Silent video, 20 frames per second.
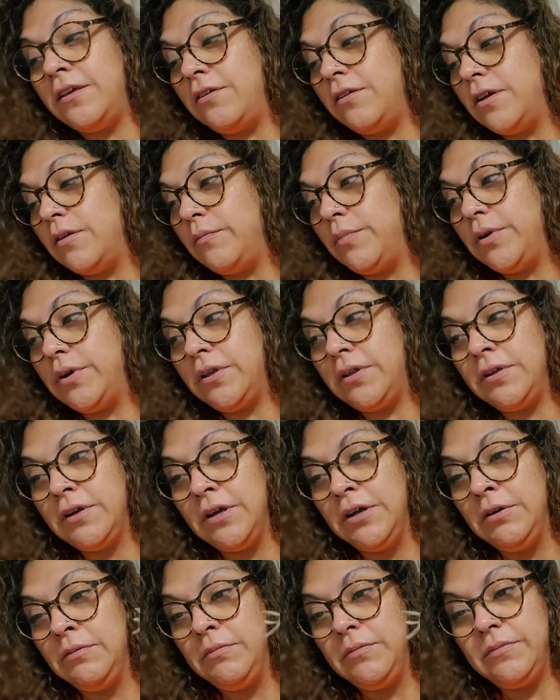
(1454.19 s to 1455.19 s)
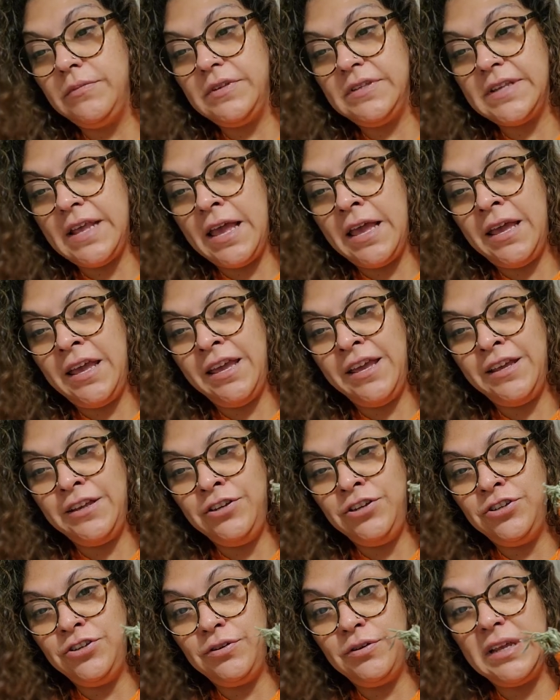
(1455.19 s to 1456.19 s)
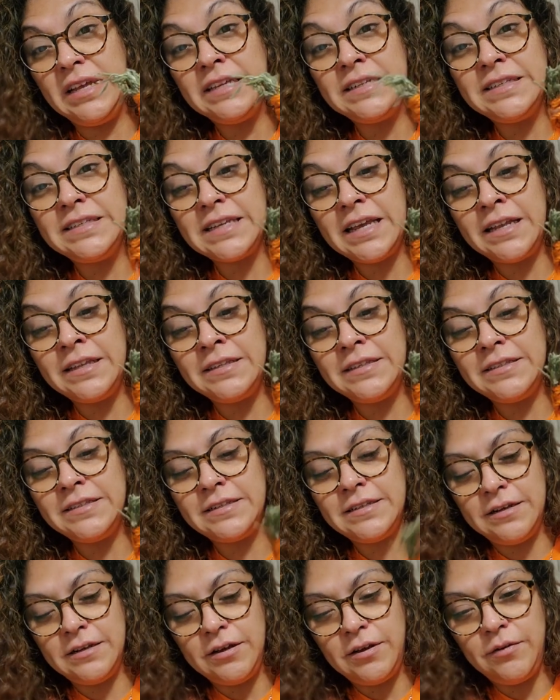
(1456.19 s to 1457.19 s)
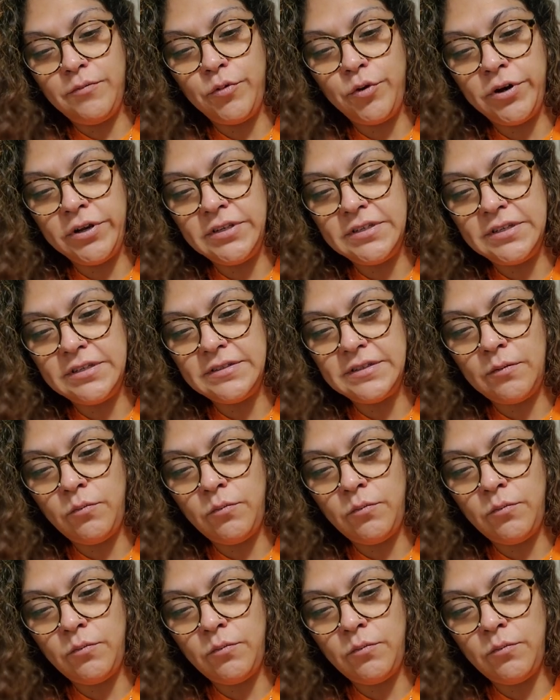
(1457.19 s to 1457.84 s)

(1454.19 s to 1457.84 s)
You can put sage, incense, more incense.